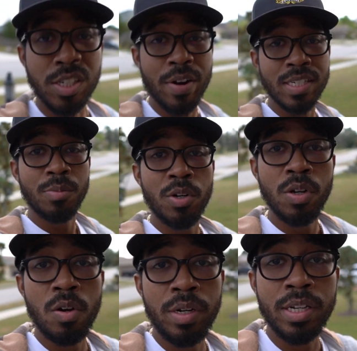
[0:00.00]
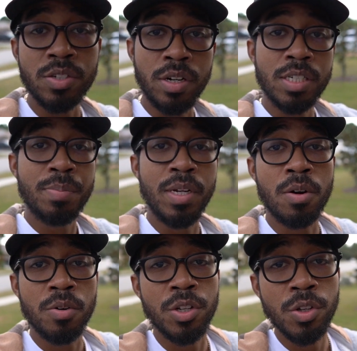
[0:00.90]
so right about now Nick is going to spin
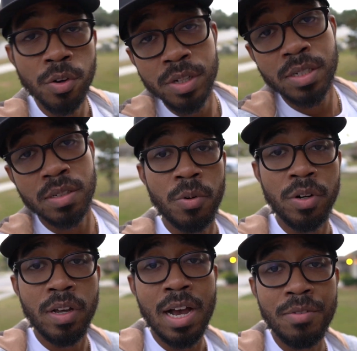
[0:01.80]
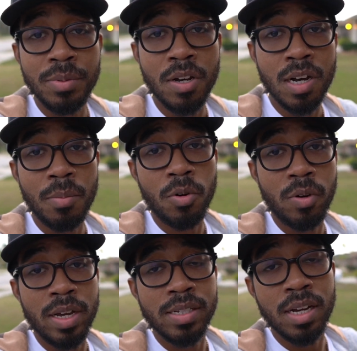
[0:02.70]
around the Urus. We're going to have him talk
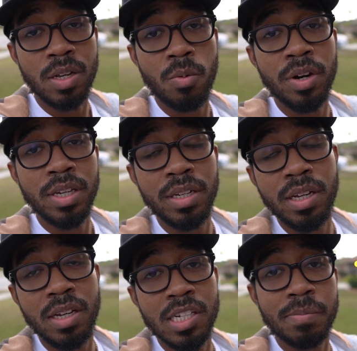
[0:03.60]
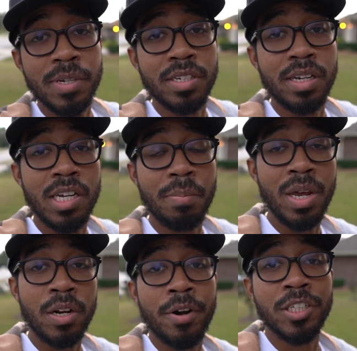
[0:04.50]
about exactly what he did, especially in the
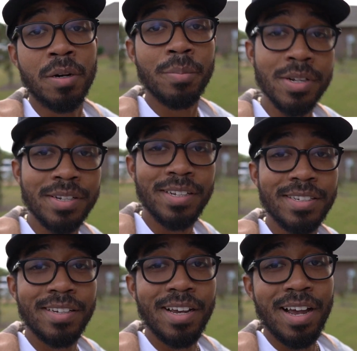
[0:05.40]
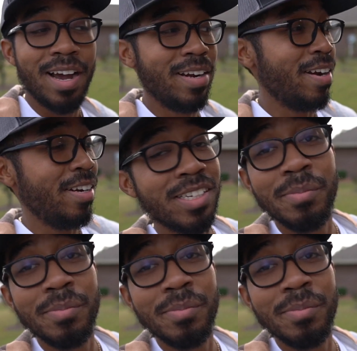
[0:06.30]
paint correction process, and hear a little